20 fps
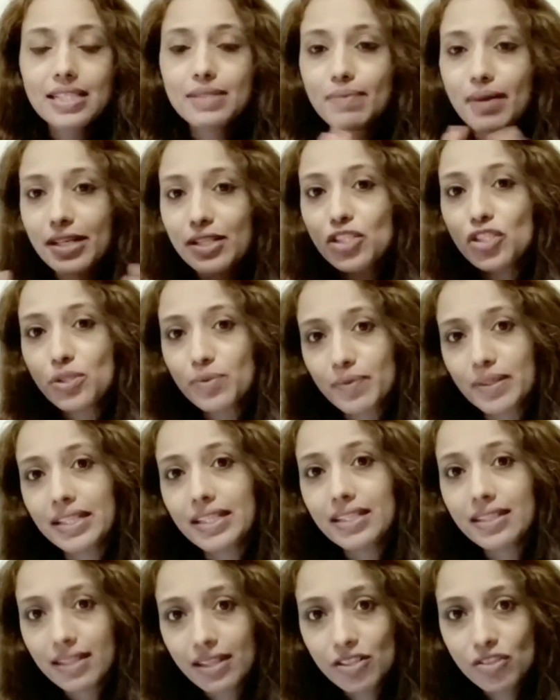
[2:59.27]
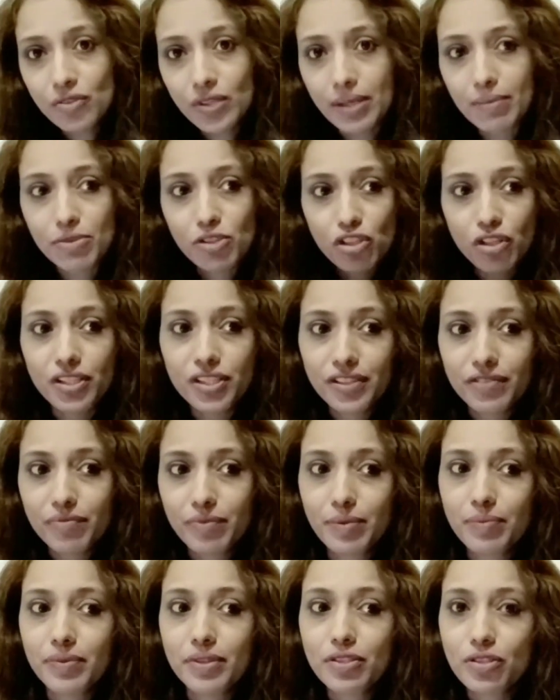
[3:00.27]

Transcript: a Spanish-speaking country. Majority of